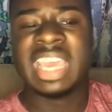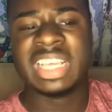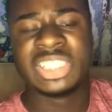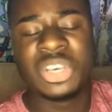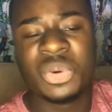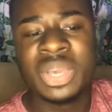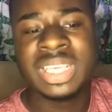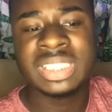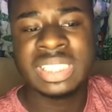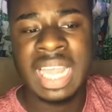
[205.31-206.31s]
And so
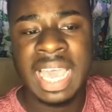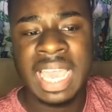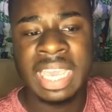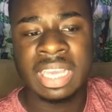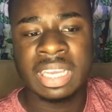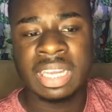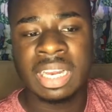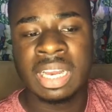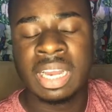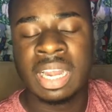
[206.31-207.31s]
he's like,
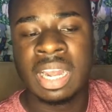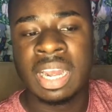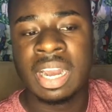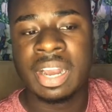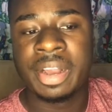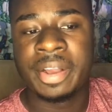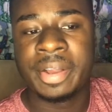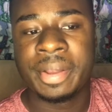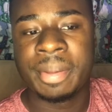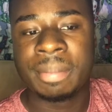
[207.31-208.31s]

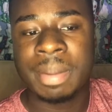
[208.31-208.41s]
let